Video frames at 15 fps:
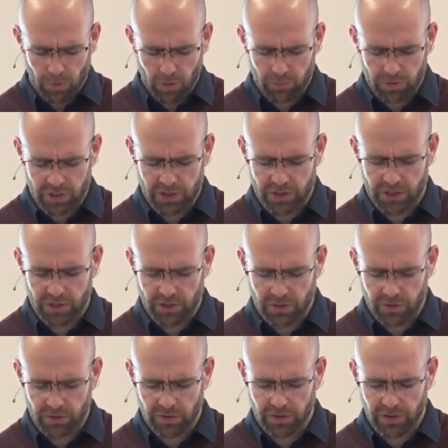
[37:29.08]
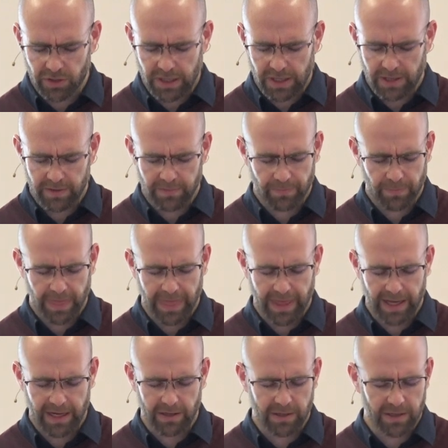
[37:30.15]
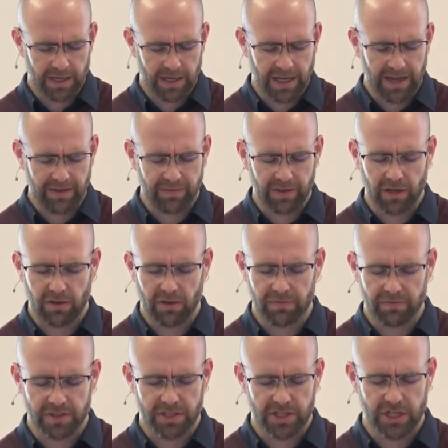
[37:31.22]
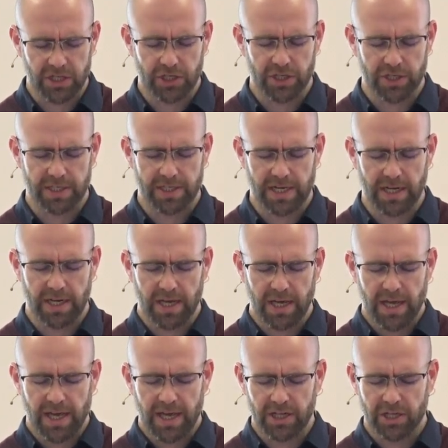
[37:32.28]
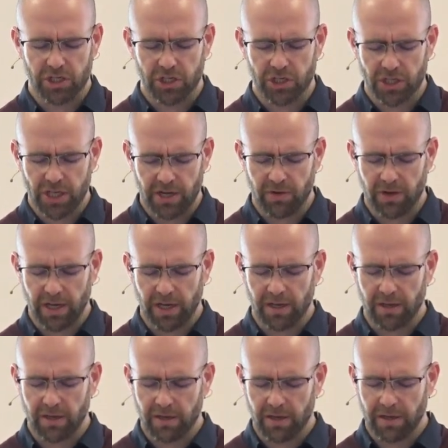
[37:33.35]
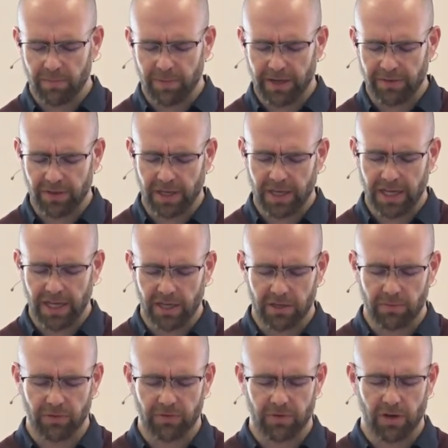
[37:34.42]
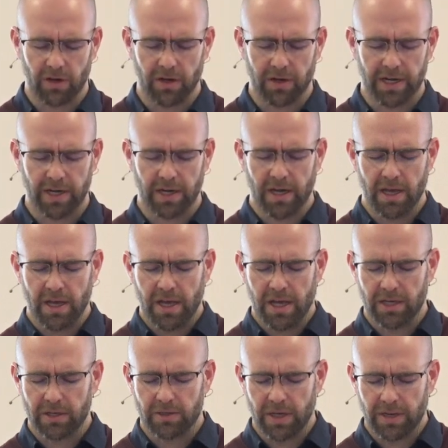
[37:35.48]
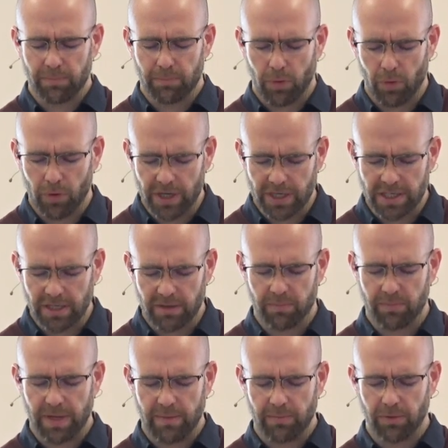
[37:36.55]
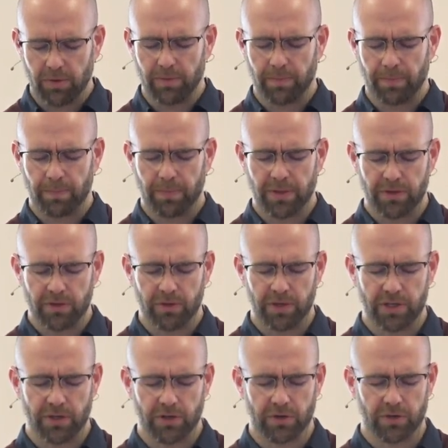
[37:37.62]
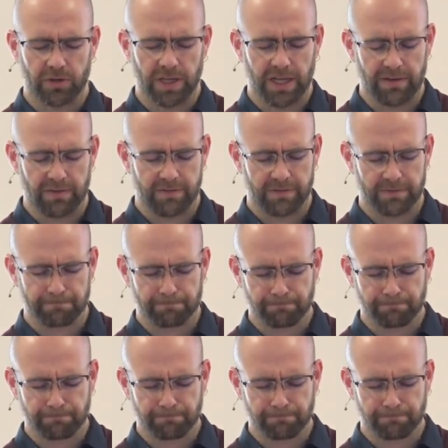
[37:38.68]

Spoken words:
was just so good at having conversations and sharing about the kingdom of God and pointing people to eternal life.